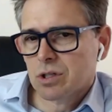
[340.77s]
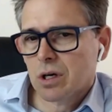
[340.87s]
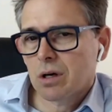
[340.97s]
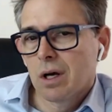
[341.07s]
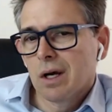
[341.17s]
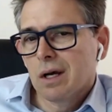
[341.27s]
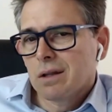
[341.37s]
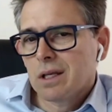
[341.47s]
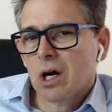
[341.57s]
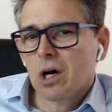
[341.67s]
So
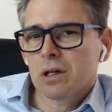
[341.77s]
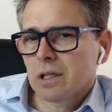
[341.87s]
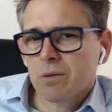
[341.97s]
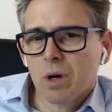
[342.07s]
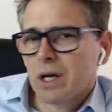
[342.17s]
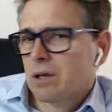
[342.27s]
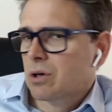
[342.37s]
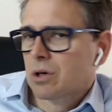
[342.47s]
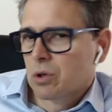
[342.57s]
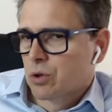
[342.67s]
the only way you
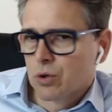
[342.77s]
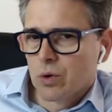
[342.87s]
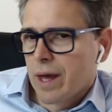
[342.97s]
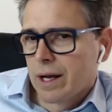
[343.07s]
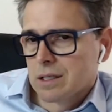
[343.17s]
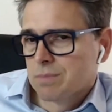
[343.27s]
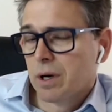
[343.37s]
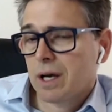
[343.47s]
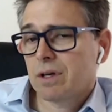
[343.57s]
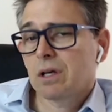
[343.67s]
can do that is
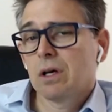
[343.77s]
by having